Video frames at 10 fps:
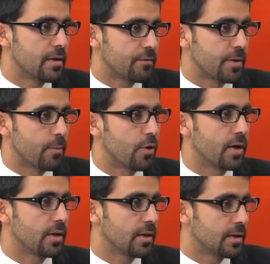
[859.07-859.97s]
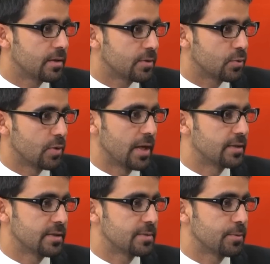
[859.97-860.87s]
from oil to
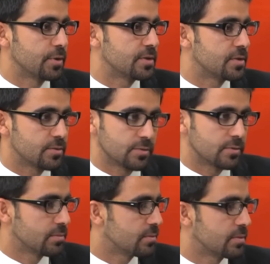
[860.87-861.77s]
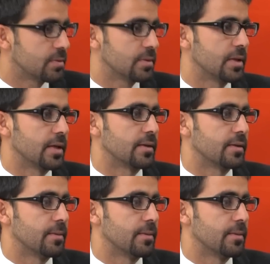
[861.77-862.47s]
land disputes to like the